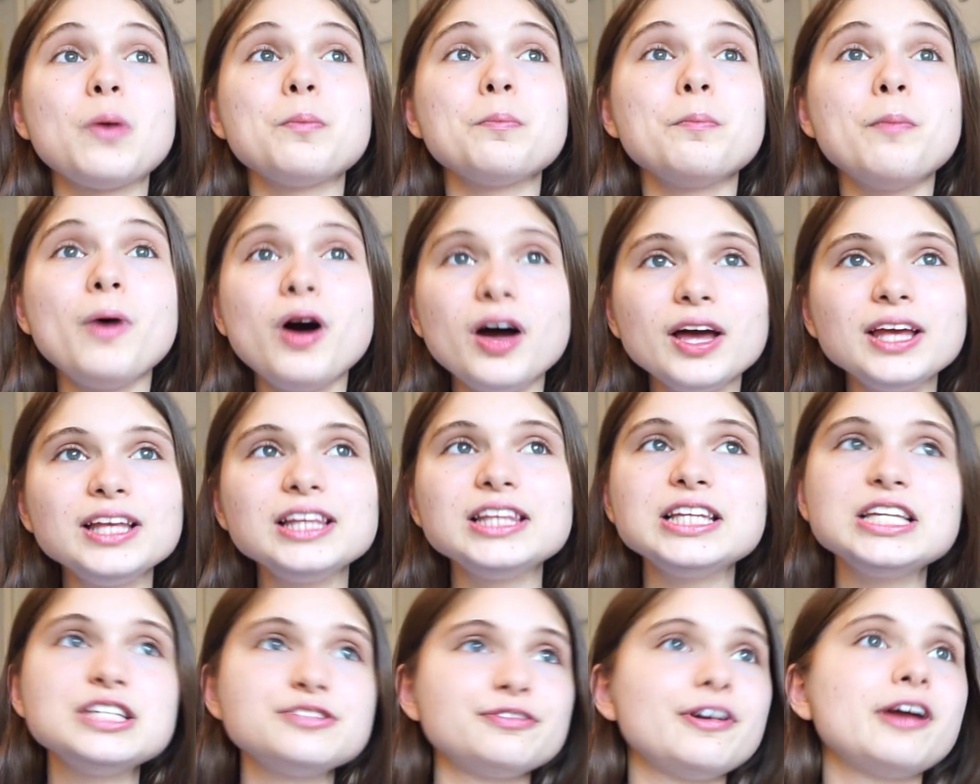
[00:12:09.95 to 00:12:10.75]
My
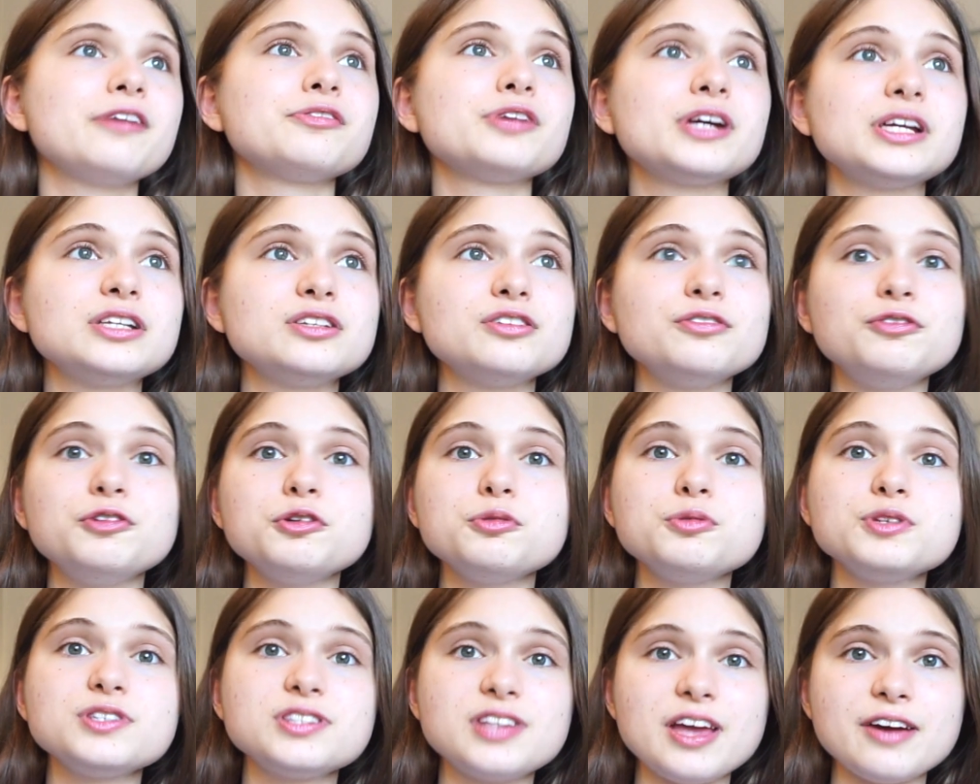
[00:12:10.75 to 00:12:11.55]
least favourite
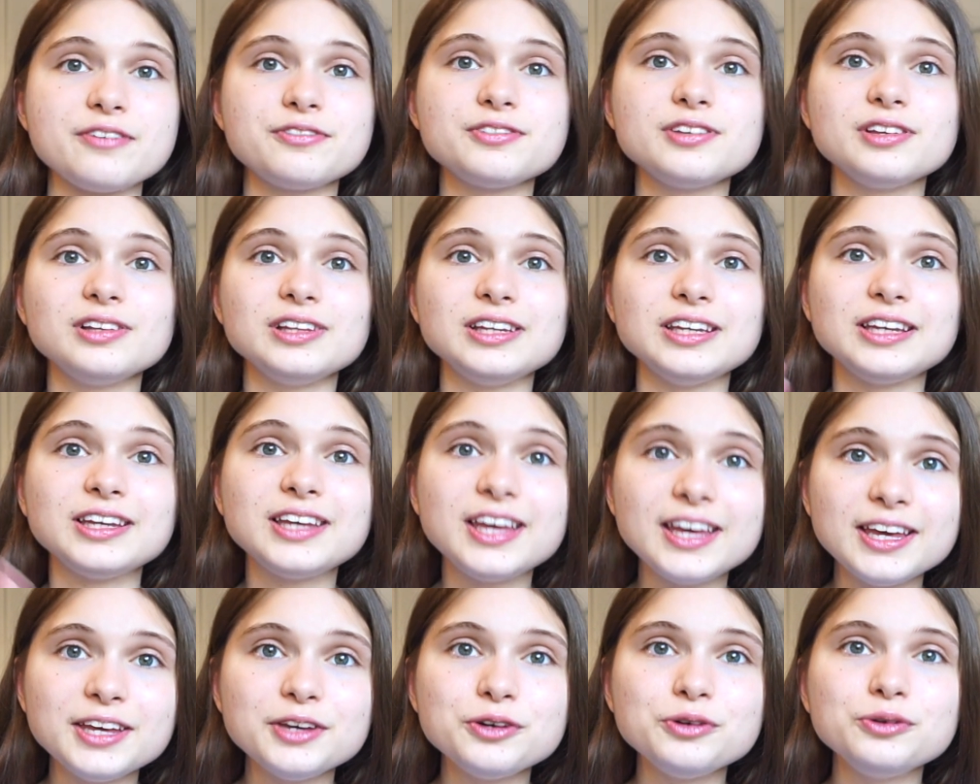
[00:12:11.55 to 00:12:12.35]
interview was definitely
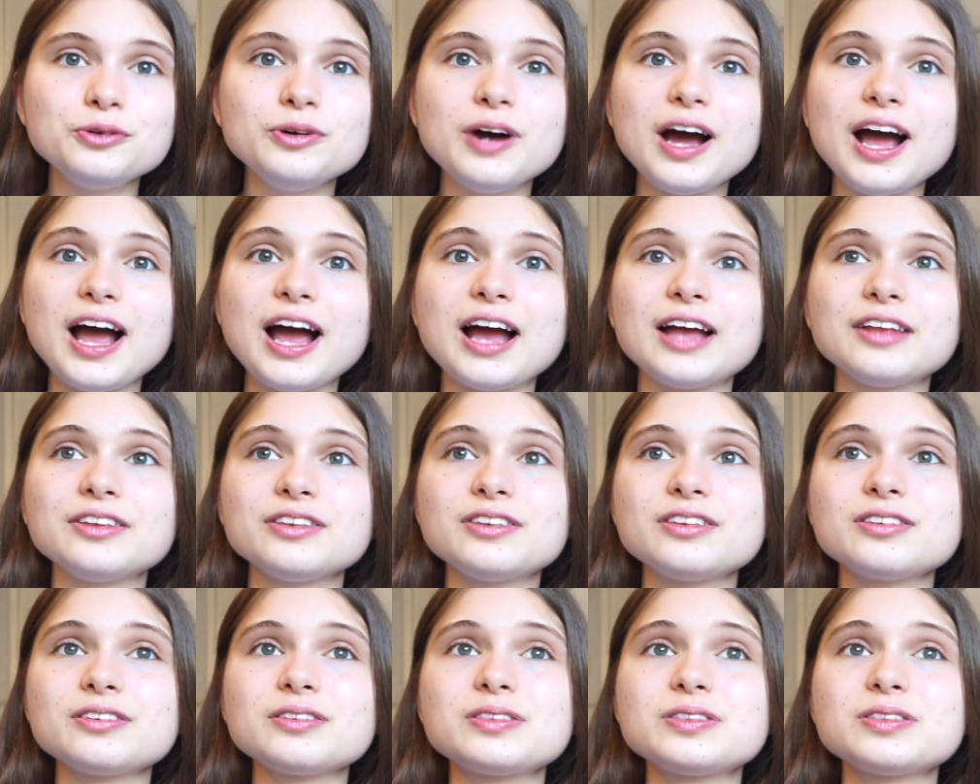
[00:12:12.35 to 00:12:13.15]
Keel, and